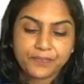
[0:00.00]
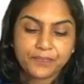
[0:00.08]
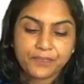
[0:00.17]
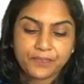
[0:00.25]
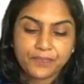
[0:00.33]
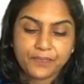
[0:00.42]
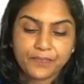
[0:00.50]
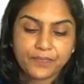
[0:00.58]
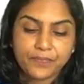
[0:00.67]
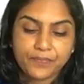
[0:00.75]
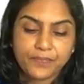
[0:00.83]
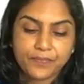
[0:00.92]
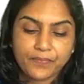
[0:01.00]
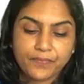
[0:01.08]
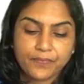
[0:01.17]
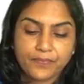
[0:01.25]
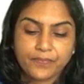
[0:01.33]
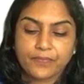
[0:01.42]

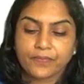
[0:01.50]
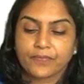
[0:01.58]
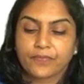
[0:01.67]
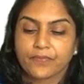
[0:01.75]
Nobody speaks.